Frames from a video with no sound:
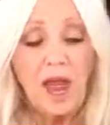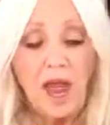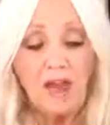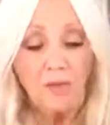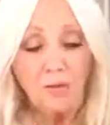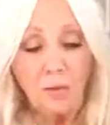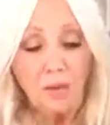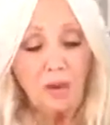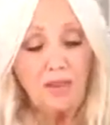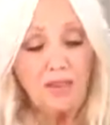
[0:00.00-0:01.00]
And
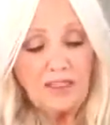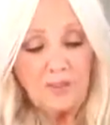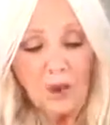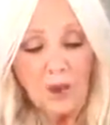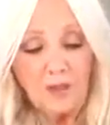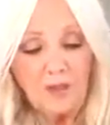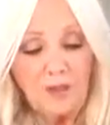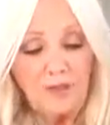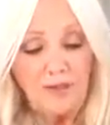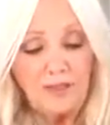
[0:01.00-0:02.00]
for this person,